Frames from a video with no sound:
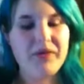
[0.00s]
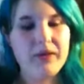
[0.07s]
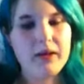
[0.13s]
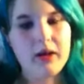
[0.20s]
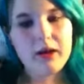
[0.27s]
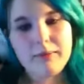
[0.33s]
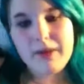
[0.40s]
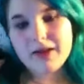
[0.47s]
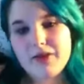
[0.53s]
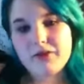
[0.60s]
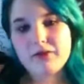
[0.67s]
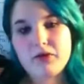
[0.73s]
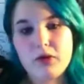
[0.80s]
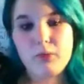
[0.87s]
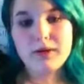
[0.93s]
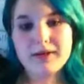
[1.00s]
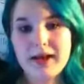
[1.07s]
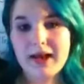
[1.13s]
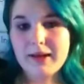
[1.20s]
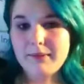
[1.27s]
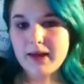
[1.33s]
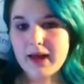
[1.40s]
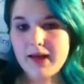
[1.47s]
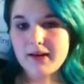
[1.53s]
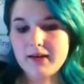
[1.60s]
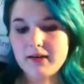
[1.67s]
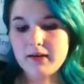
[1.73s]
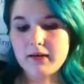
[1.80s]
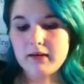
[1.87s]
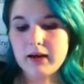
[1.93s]
Um, I don't know what time yet,
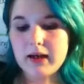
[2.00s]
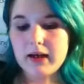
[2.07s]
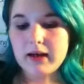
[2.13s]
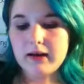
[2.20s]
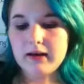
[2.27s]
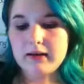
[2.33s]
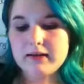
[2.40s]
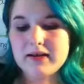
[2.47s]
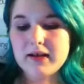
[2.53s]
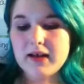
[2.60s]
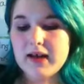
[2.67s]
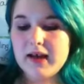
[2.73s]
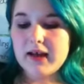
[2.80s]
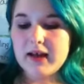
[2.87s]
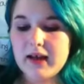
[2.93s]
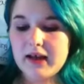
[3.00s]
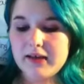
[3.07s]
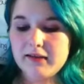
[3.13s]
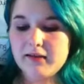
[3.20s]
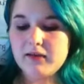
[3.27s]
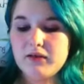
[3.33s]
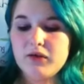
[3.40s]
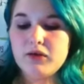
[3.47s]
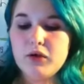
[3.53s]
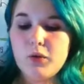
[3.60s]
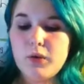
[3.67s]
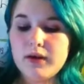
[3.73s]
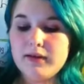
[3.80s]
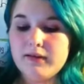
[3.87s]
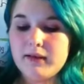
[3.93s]
and I still don't know
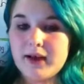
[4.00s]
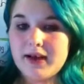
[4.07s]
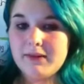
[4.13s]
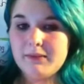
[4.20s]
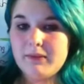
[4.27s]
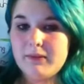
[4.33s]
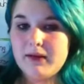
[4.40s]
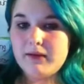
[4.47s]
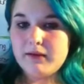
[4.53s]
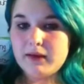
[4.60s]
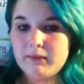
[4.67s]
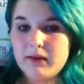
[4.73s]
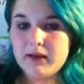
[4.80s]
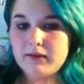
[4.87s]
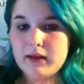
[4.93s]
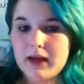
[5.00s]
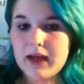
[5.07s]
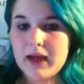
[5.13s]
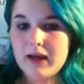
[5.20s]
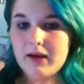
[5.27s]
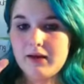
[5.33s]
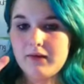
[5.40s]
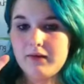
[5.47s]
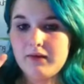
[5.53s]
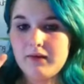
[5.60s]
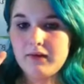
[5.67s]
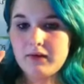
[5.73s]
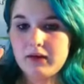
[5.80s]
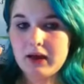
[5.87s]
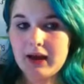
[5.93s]
what site I'm going to be using because I have,
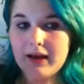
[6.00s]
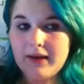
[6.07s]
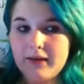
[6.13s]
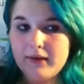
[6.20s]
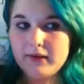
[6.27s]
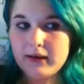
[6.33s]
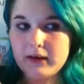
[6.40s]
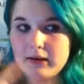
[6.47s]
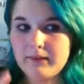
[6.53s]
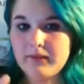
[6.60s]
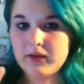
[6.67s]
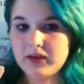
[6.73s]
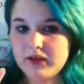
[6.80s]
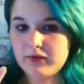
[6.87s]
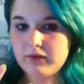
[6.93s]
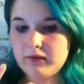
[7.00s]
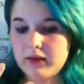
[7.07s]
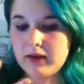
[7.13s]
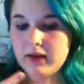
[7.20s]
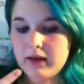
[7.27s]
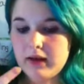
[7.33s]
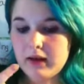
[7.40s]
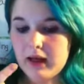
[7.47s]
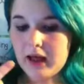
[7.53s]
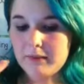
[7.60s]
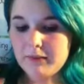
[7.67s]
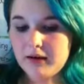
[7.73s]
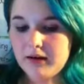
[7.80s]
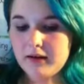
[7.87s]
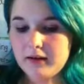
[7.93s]
I signed up for two. I'm
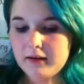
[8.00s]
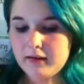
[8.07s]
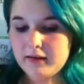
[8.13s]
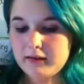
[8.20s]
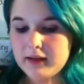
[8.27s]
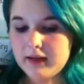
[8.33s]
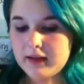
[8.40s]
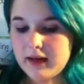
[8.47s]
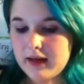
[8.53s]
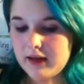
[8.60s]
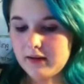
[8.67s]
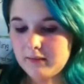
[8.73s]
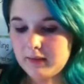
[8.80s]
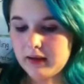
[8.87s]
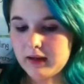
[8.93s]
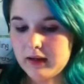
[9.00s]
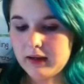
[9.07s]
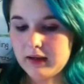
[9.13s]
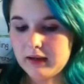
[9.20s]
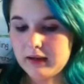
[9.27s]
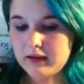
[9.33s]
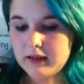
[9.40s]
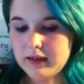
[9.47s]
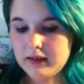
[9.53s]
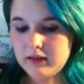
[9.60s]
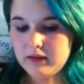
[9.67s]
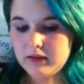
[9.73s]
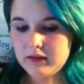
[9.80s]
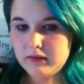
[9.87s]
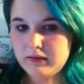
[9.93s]
on Stickcam and
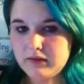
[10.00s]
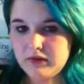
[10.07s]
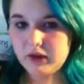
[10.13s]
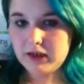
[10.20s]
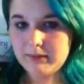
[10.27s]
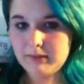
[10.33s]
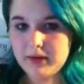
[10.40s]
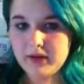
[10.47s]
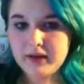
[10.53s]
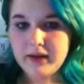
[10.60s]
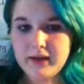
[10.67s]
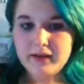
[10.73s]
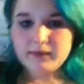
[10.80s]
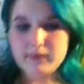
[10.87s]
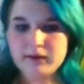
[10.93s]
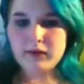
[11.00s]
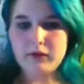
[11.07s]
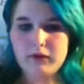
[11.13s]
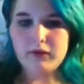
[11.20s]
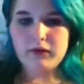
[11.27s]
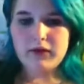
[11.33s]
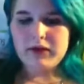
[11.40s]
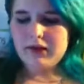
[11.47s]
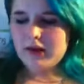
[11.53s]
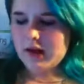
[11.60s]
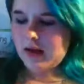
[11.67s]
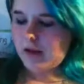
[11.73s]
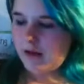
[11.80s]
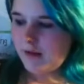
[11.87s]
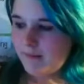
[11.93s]
Ustream. So,
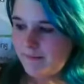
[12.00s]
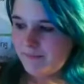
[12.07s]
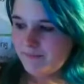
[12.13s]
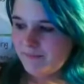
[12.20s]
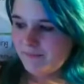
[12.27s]
um,